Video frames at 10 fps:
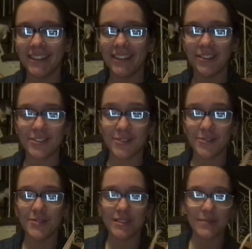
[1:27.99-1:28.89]
Here's
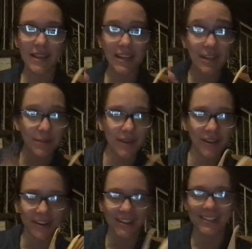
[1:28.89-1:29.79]
Lucy making an
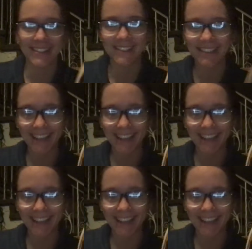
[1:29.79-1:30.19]
appearance.